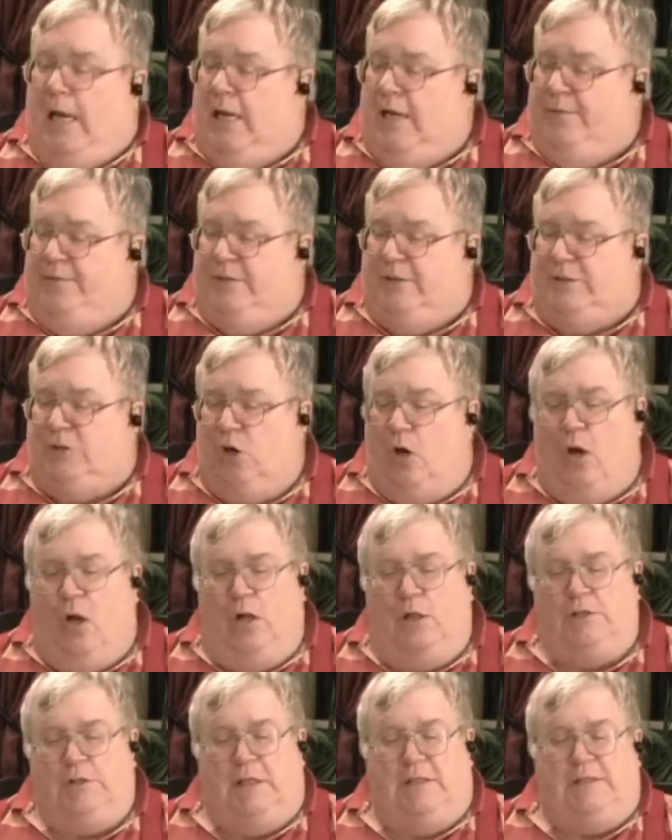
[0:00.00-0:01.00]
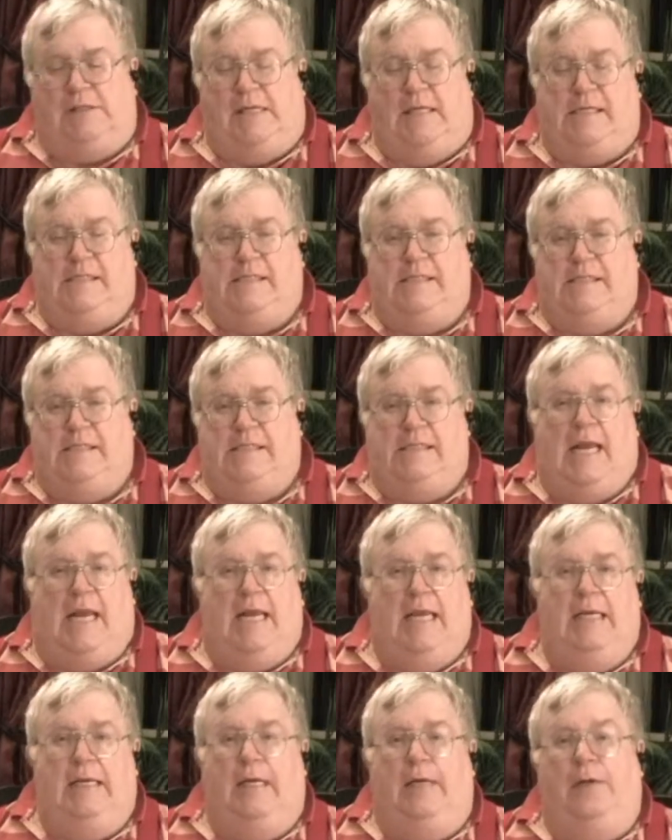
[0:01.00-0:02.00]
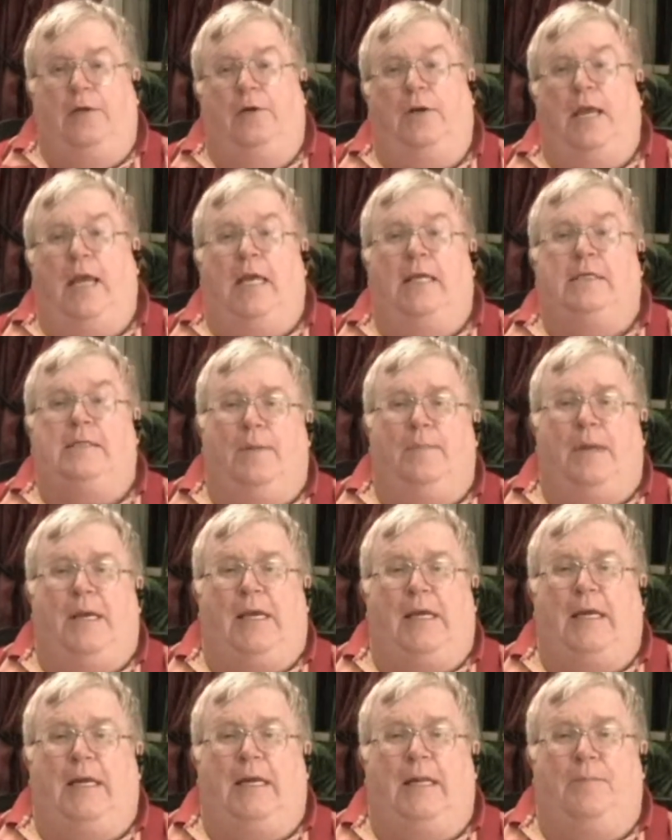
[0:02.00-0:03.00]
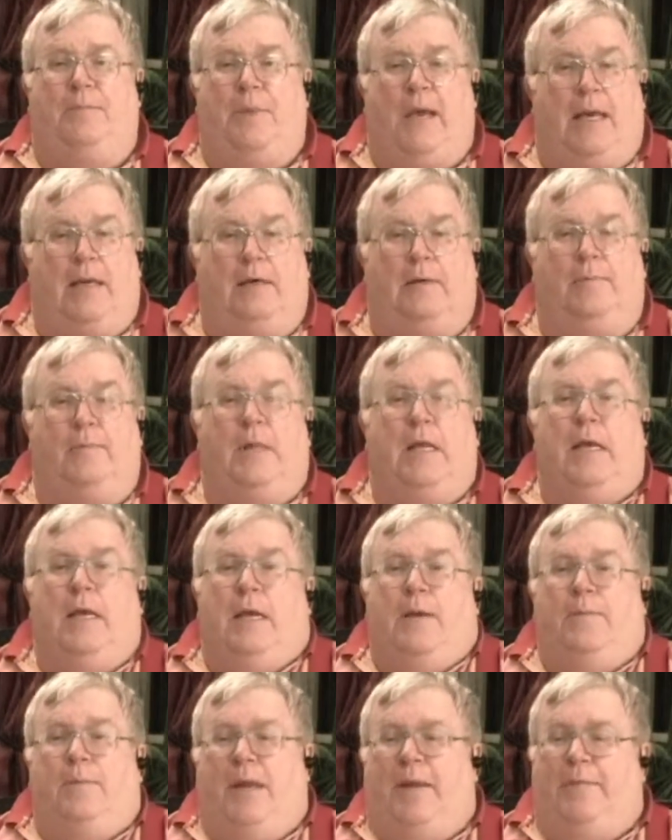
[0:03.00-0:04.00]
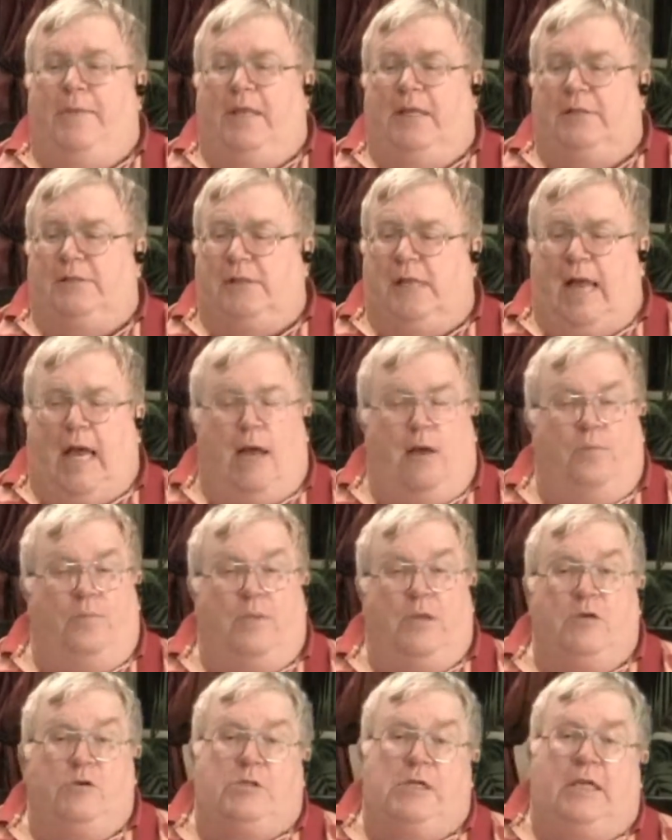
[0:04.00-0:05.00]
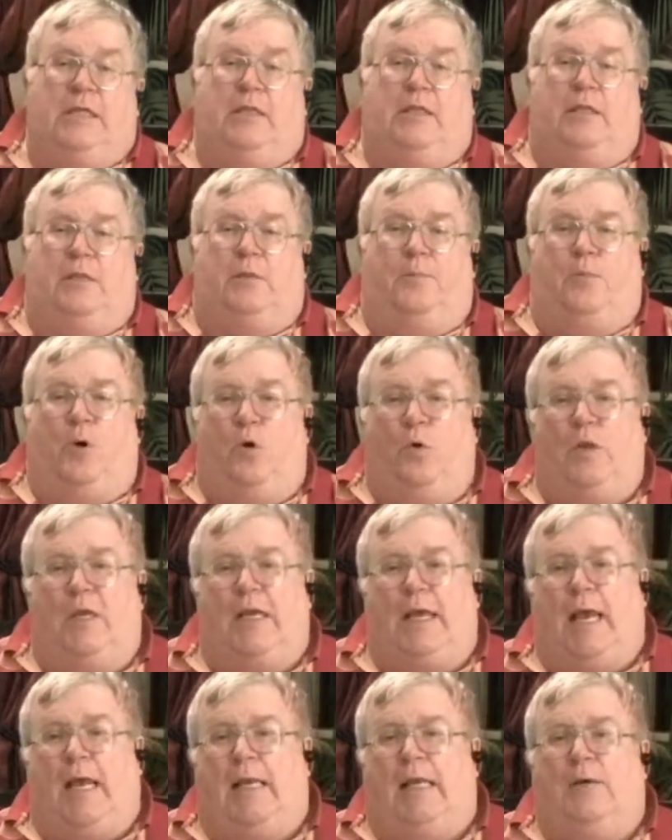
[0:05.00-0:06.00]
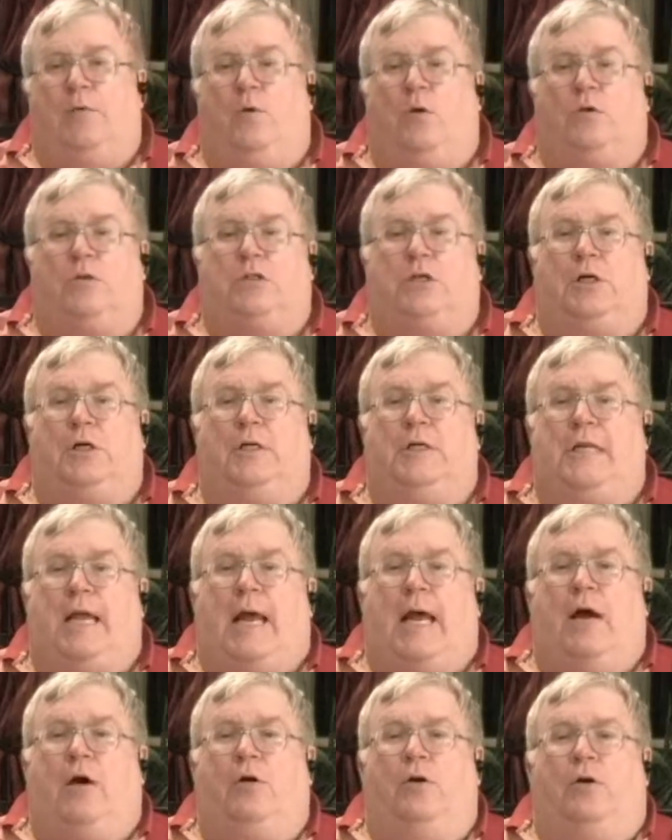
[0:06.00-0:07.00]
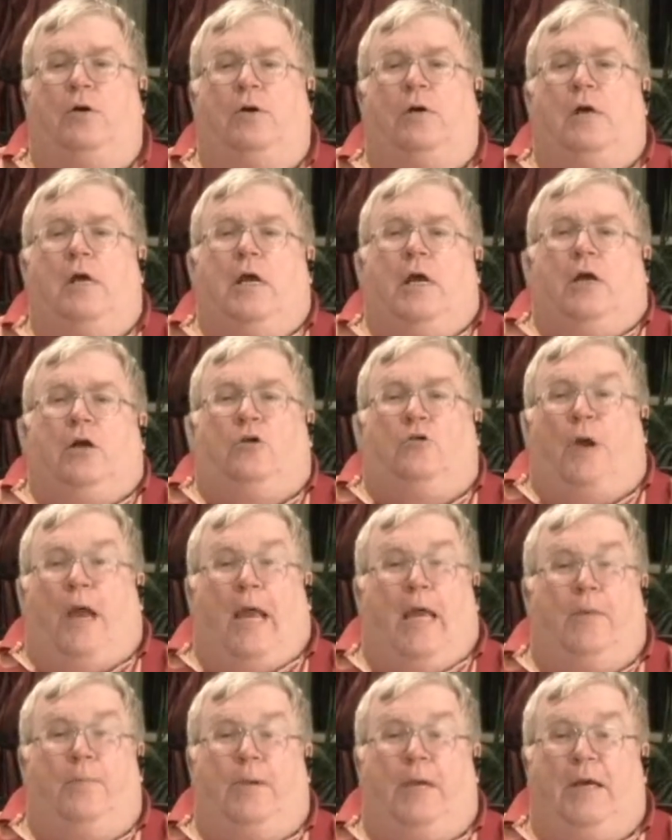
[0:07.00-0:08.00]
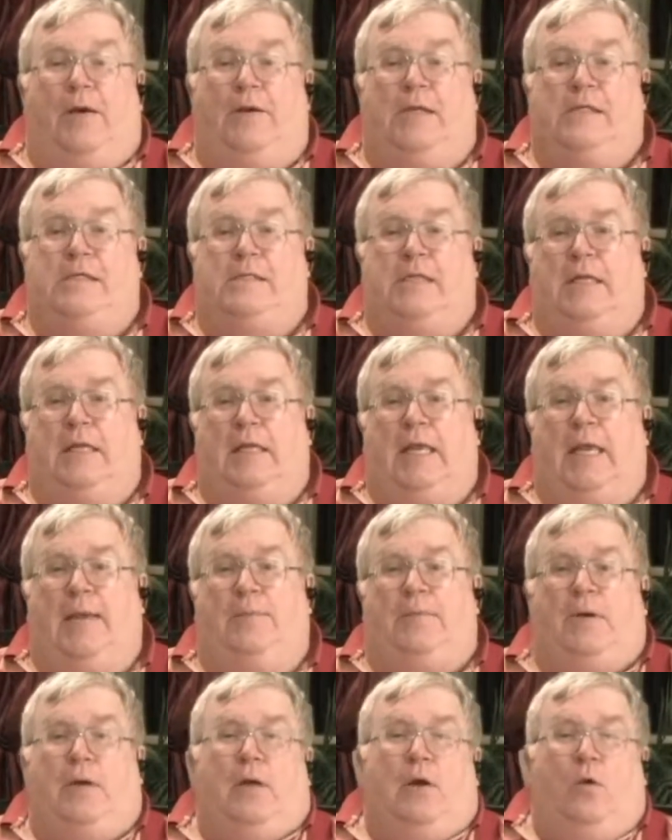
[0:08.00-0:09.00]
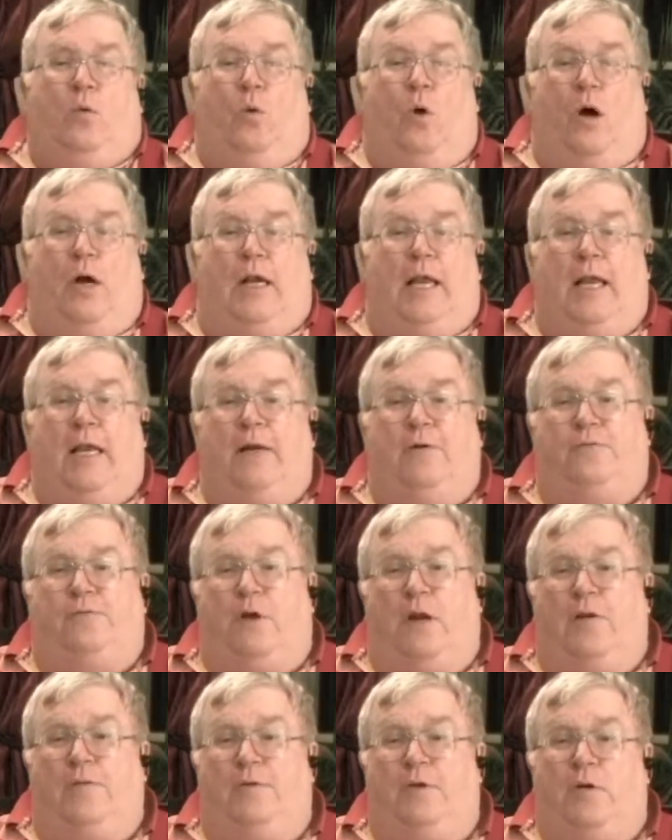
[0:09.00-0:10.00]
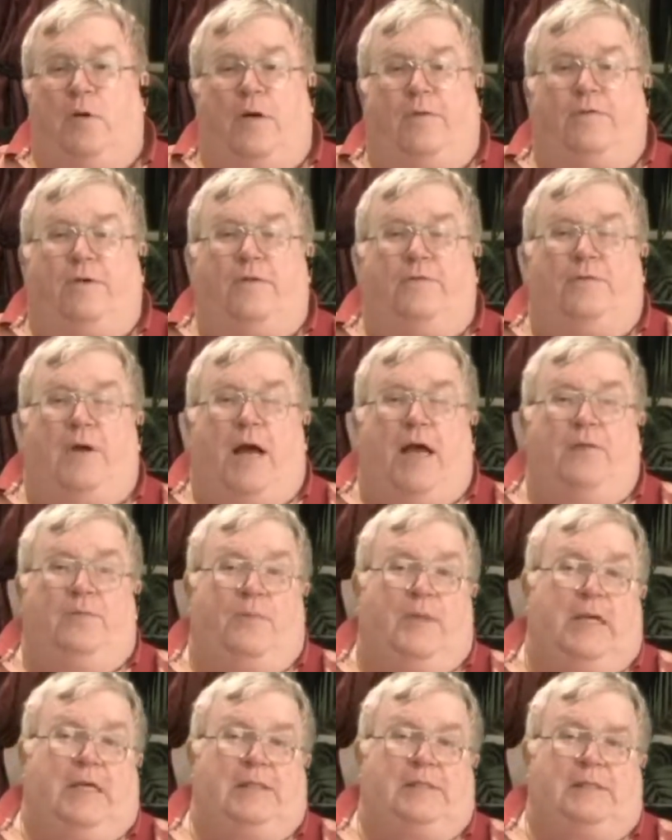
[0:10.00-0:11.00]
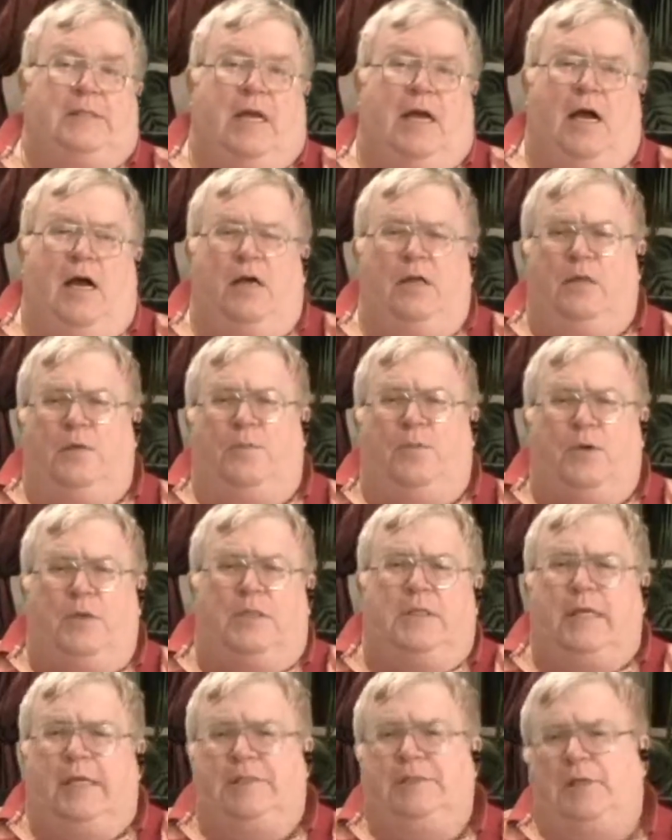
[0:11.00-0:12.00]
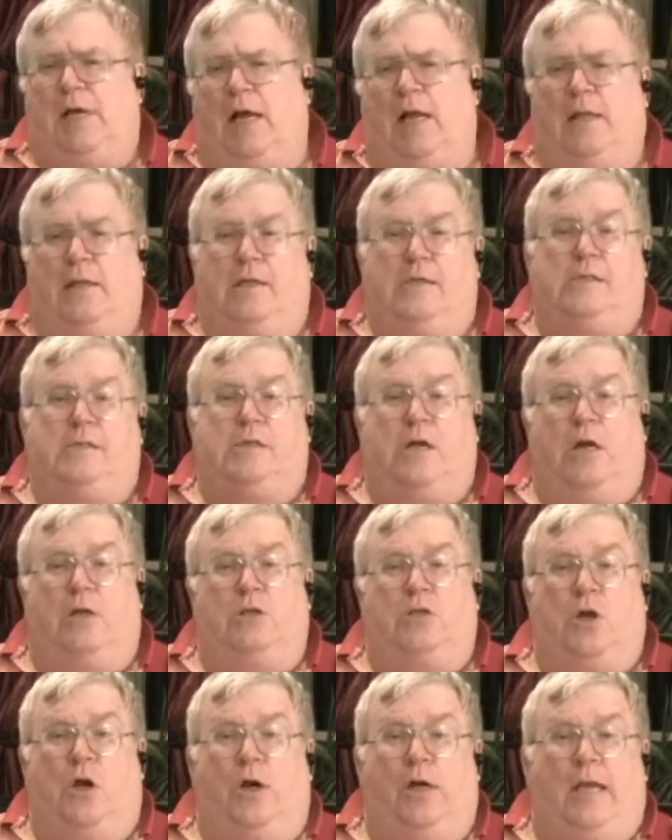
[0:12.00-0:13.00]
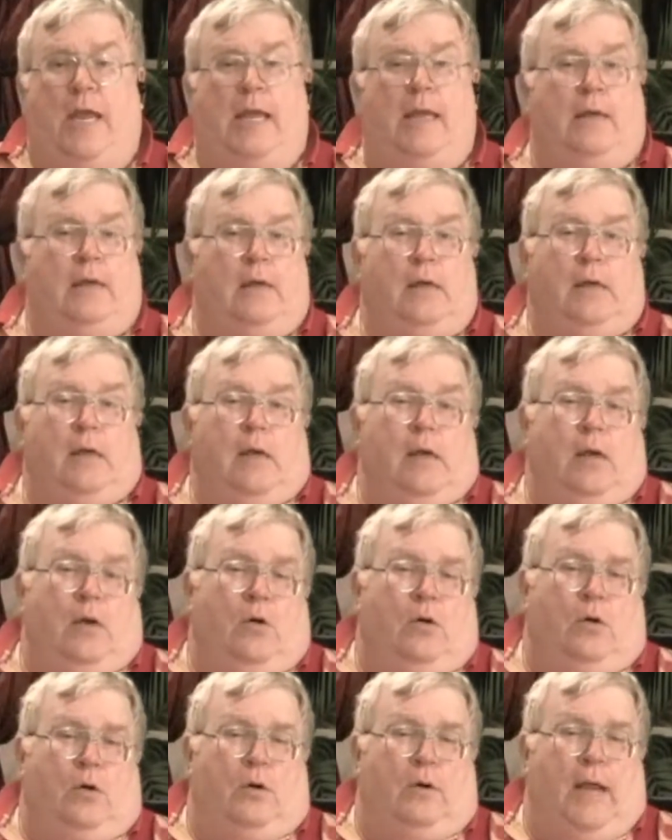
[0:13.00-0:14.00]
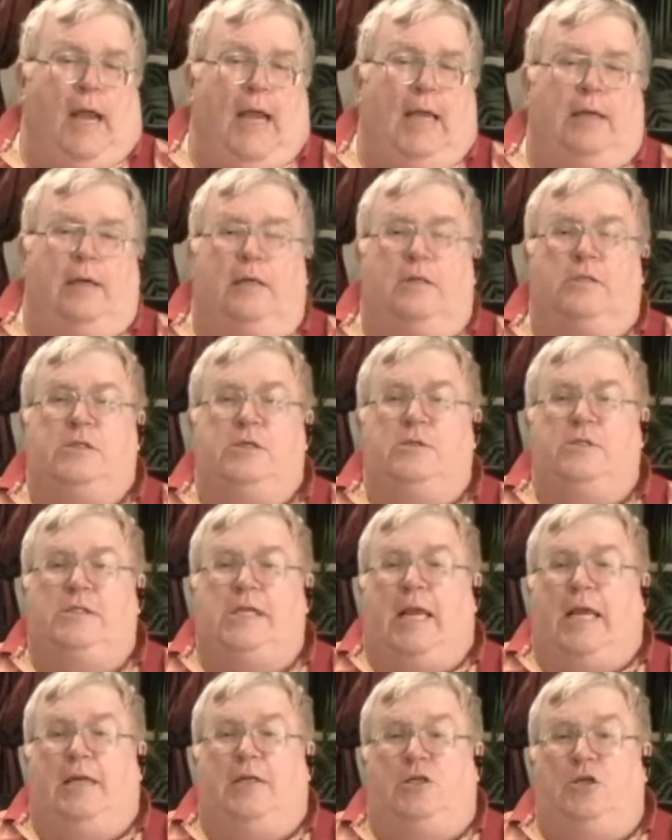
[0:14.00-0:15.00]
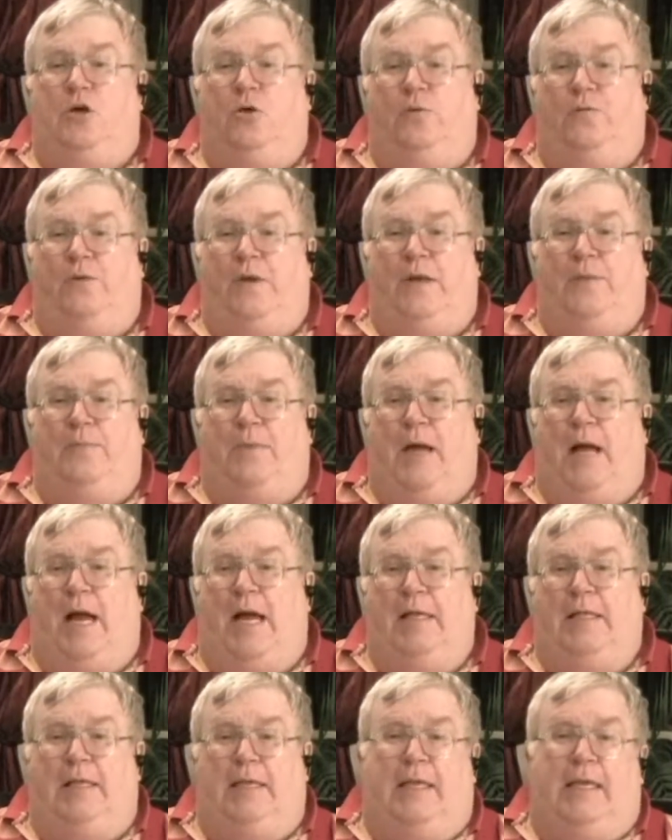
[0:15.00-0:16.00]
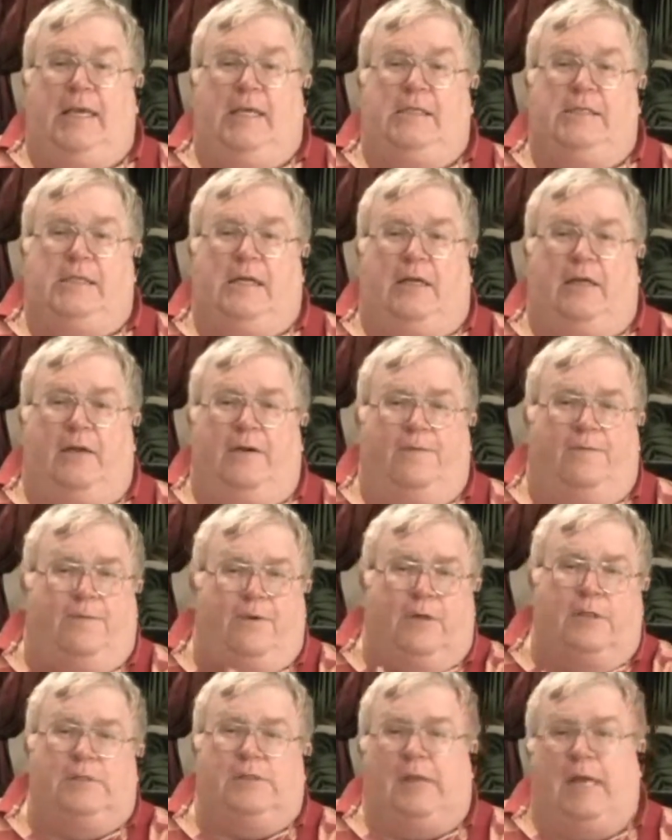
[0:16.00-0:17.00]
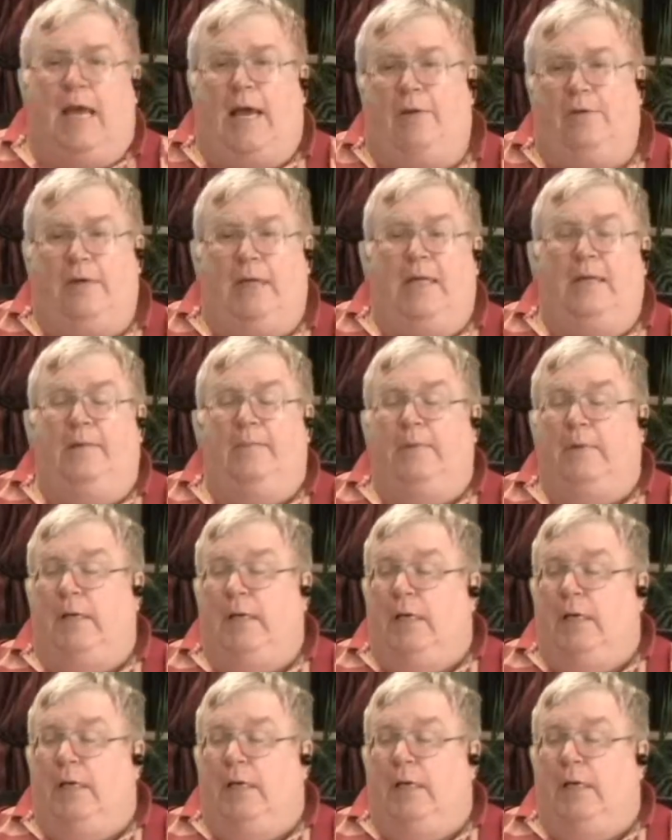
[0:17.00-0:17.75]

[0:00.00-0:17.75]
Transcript: And if it's all just insane and you can't make it any better, maybe there's loud music that the bowling alley won't turn down, or grandparents that keep walking in front of you every 5 minutes to hug the birthday child and start talking, or adults who stand 2 feet behind the kids and converse loudly.